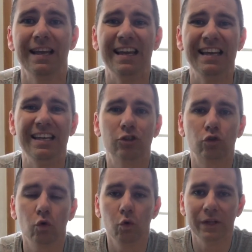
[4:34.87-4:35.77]
He
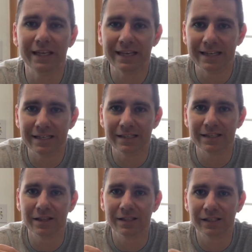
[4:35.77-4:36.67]
truly is
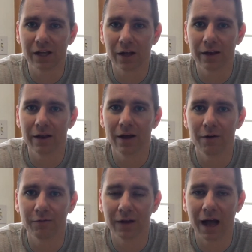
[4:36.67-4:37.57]
the Son of God.